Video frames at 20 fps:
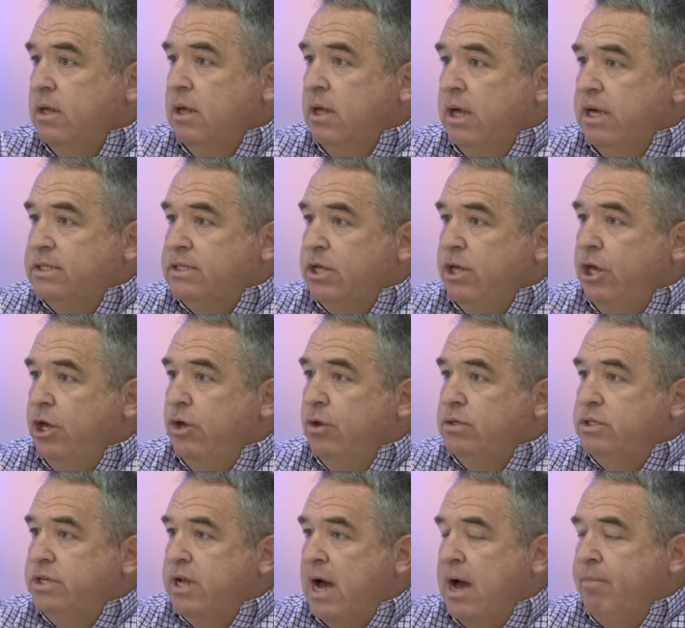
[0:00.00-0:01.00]
is a
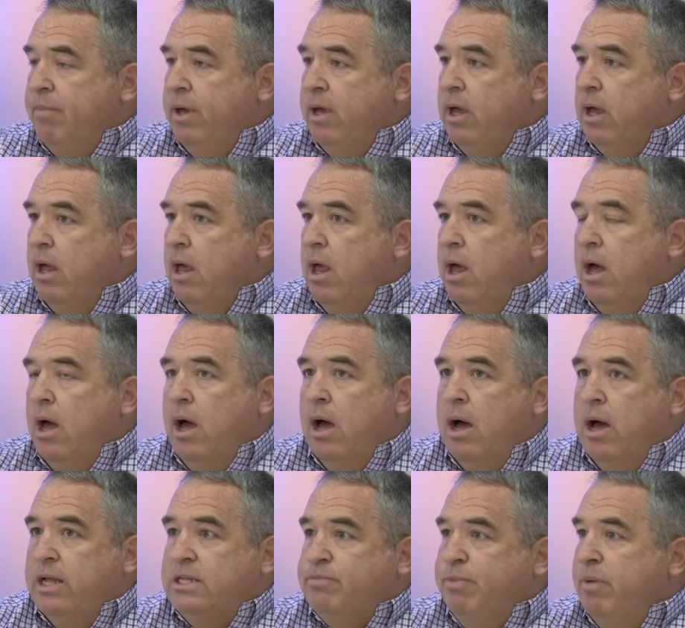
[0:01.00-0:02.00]
huge topic.
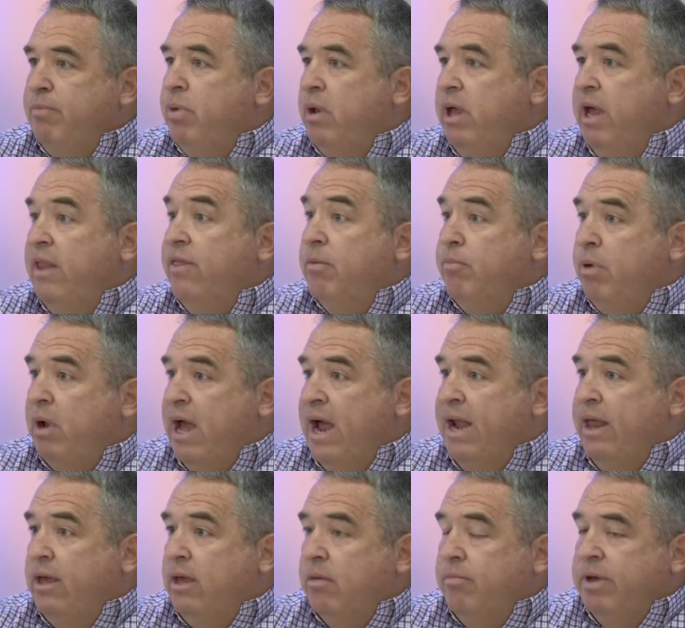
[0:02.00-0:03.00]
It's been in the
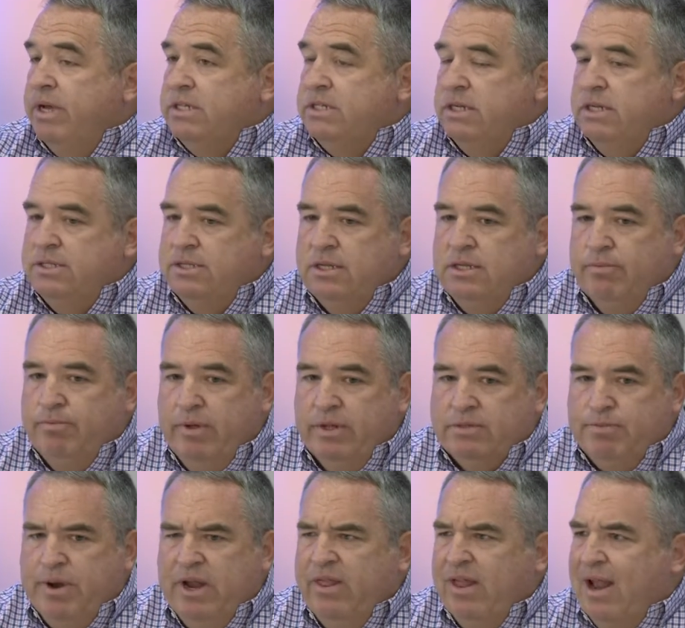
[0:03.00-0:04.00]
Planning Commission. It's
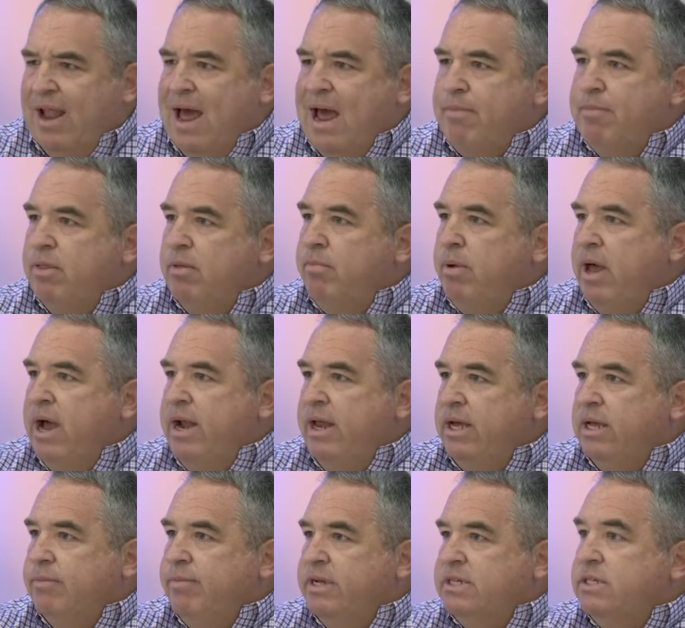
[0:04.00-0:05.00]
been in the lap of the Planning
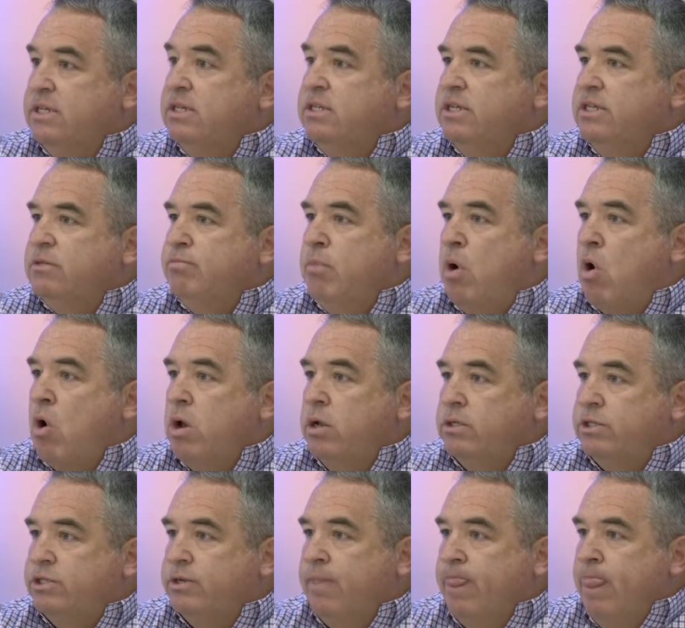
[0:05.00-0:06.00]
Commission since
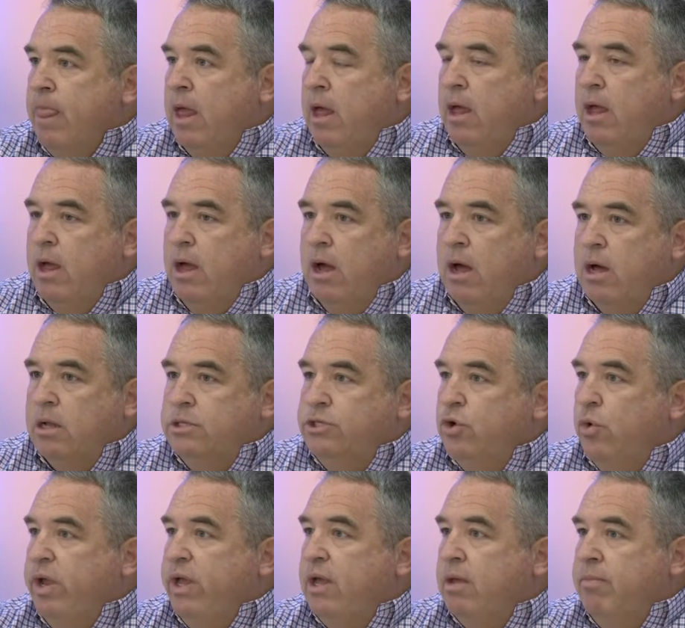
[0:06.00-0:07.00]
March.
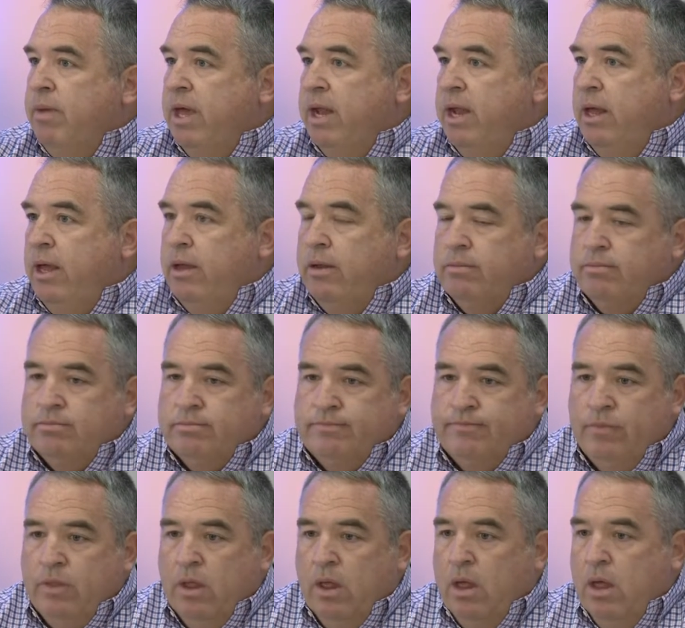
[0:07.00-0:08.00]
Joint Committee,
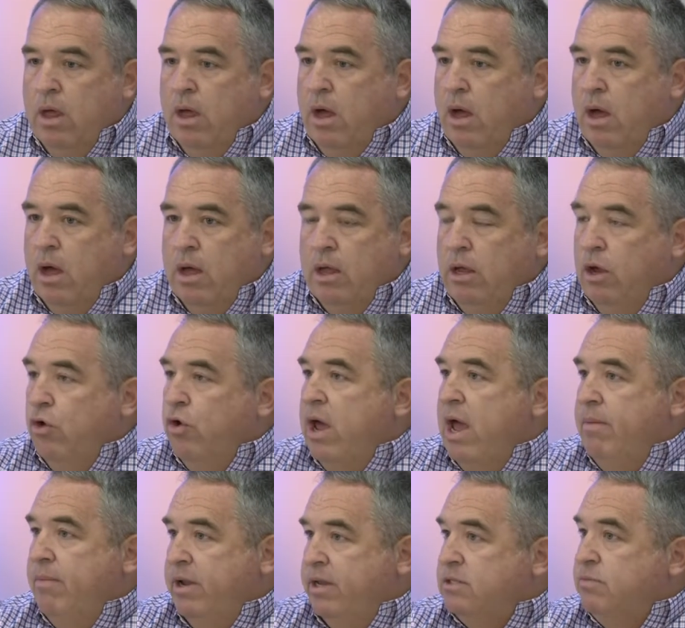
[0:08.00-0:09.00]
You
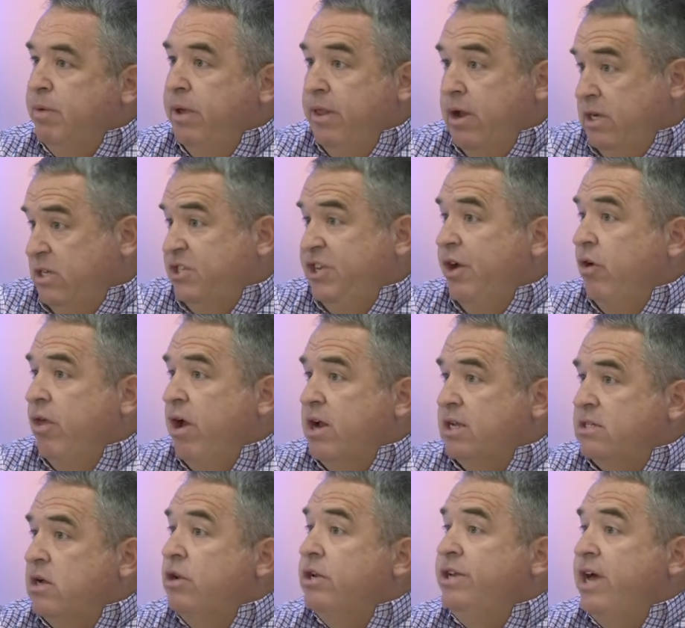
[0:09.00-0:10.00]
name it, it's been there. It's still there.
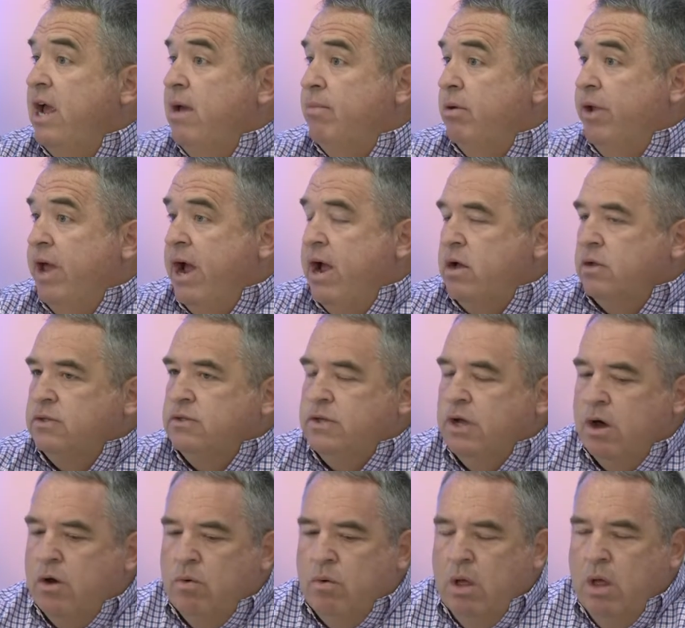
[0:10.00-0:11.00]
It's on a table now.
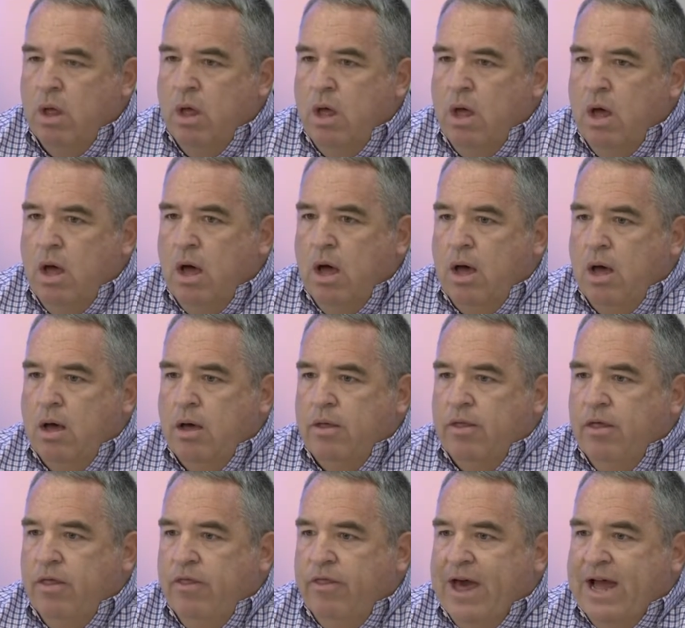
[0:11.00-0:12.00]
So
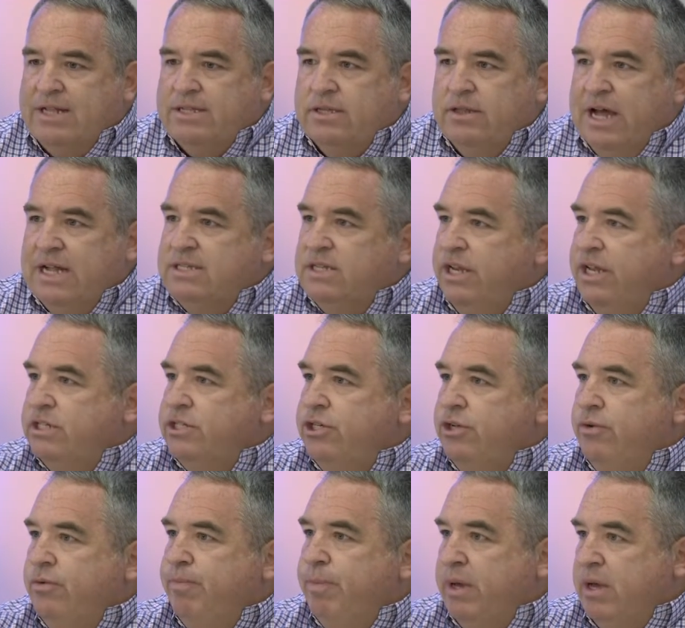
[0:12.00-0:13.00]
that's an
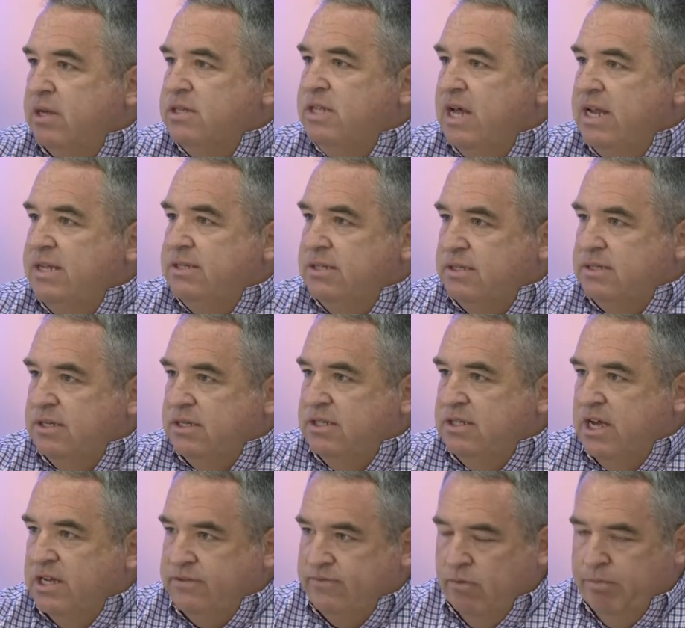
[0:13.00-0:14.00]
issue because that is a
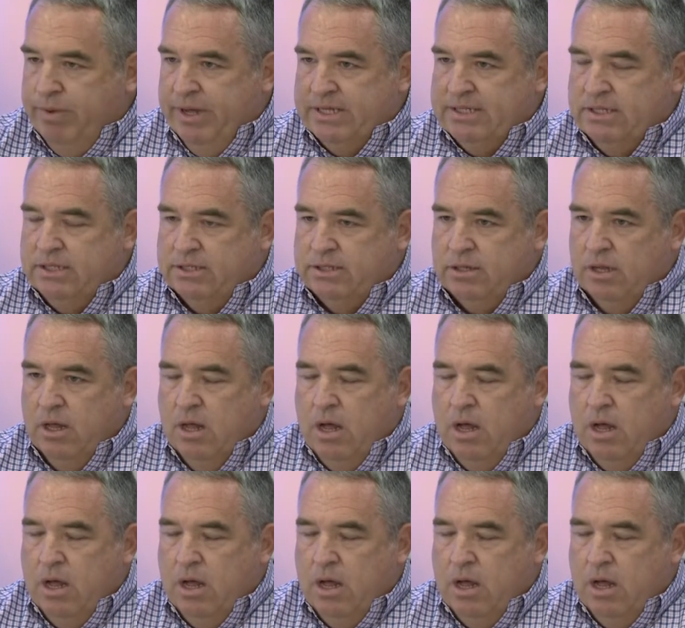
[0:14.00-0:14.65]
successful business.